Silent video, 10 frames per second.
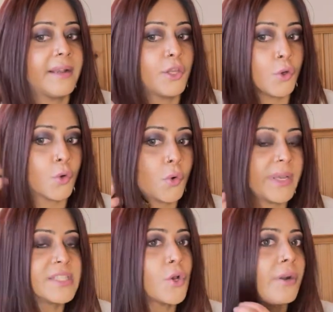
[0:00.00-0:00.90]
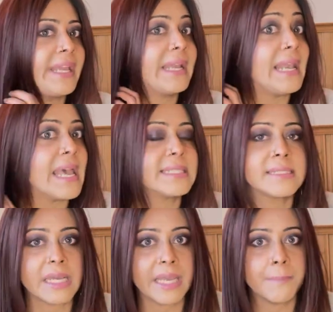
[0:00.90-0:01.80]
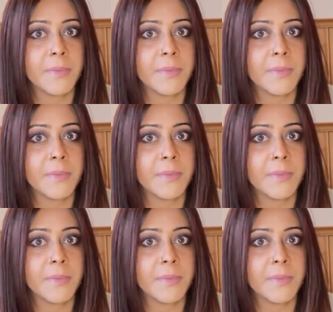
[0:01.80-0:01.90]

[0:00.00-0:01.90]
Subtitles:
you know, it's gonna take less time,